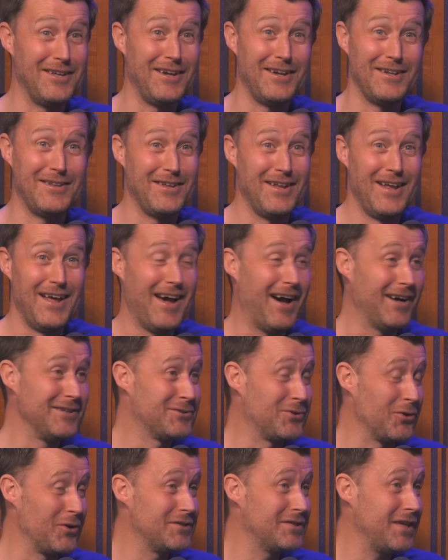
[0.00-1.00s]
it. it
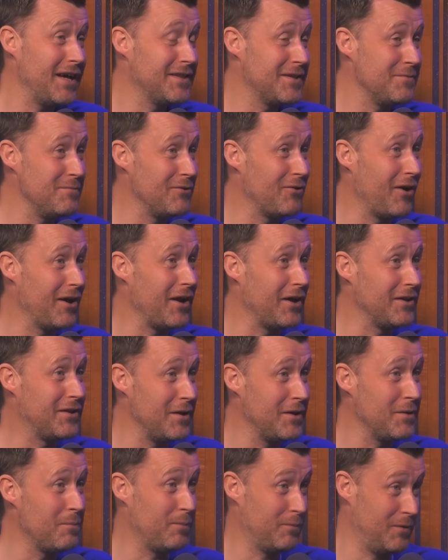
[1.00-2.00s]
so they said to me, right, I
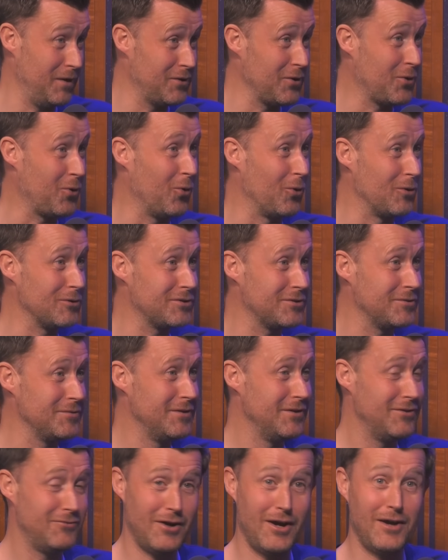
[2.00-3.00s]
did the did the course.
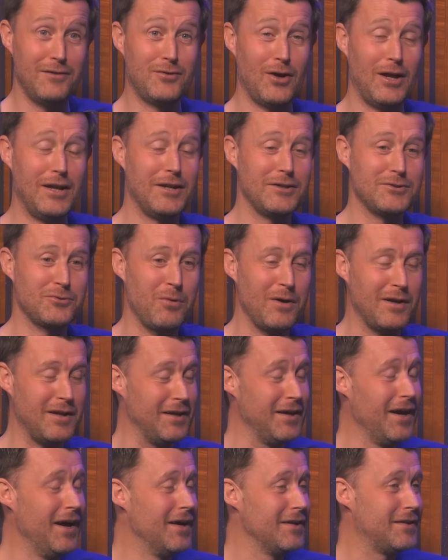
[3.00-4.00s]
Right, I'll tell you this
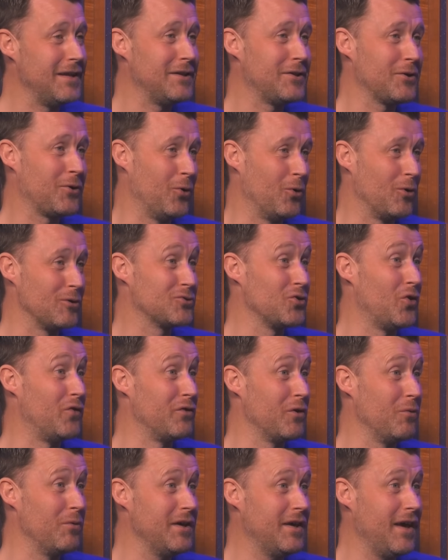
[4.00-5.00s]
quickly. Did the course over
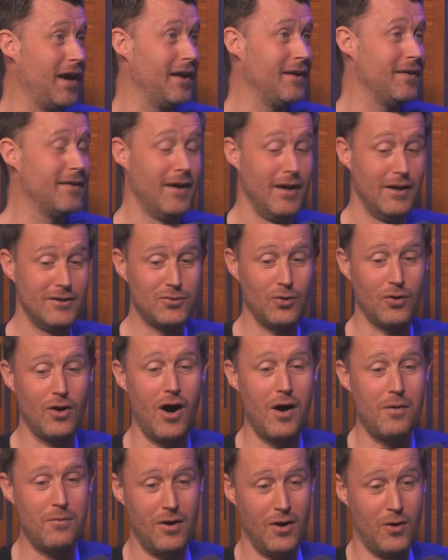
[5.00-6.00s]
a weekend. So
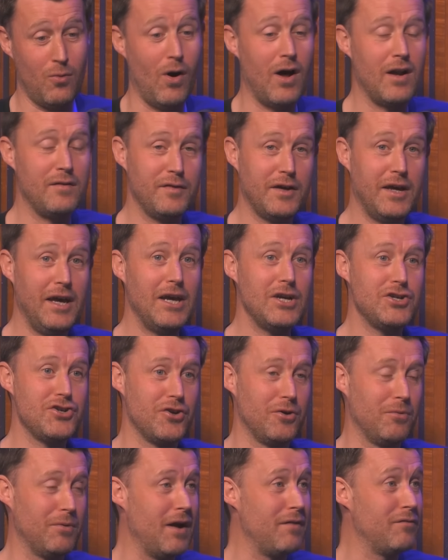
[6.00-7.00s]
got a qualification
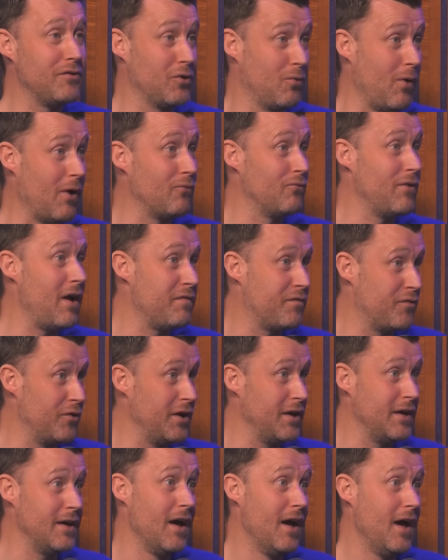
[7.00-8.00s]
or whatever to go out and
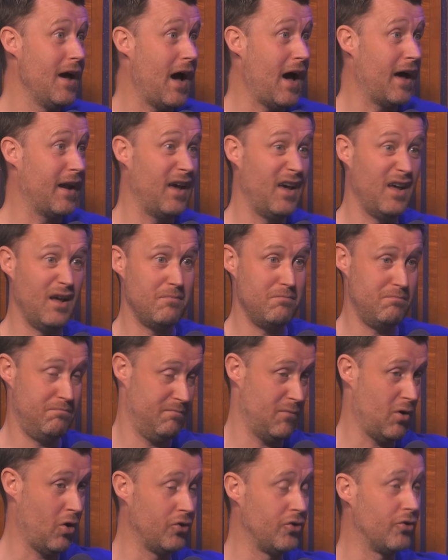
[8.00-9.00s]
referee at a
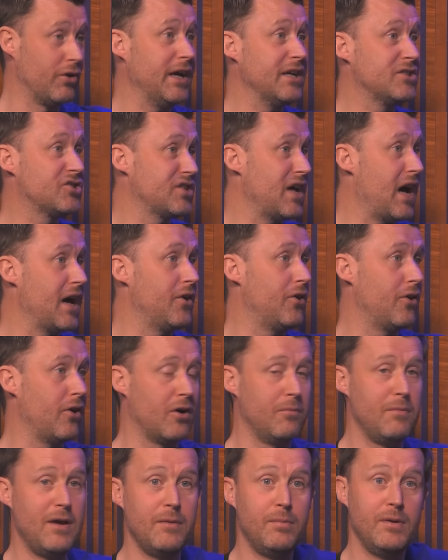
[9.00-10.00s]
underage standard or
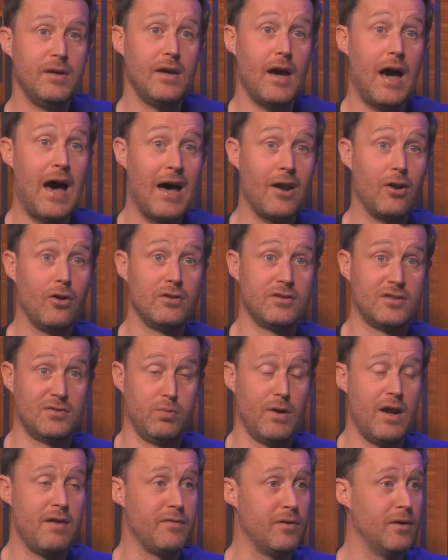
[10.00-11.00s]
maybe adults,
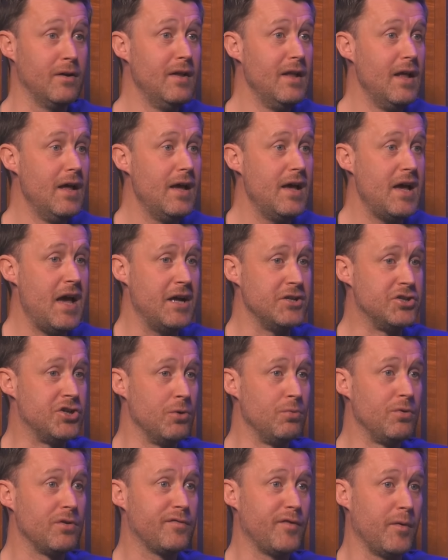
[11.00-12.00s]
whatever, uh,
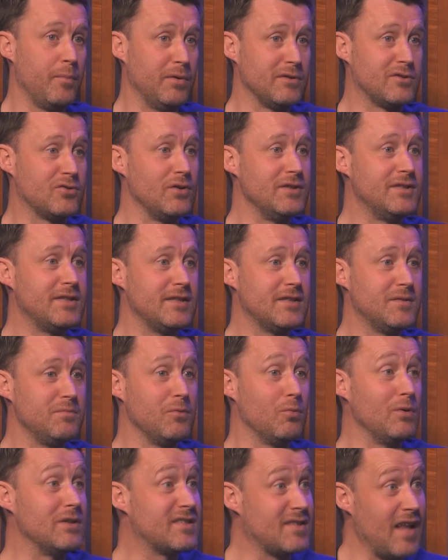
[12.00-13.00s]
junior football. So he says to me,
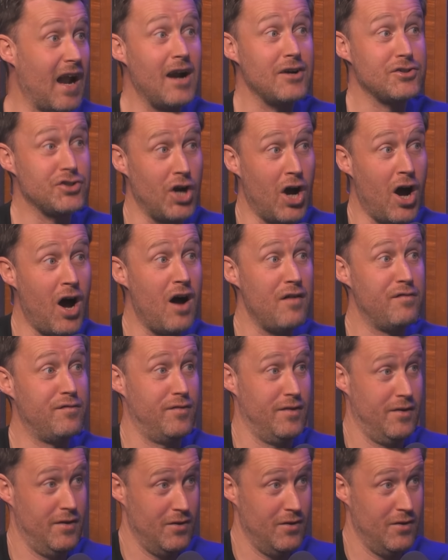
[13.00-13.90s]
we'll start you off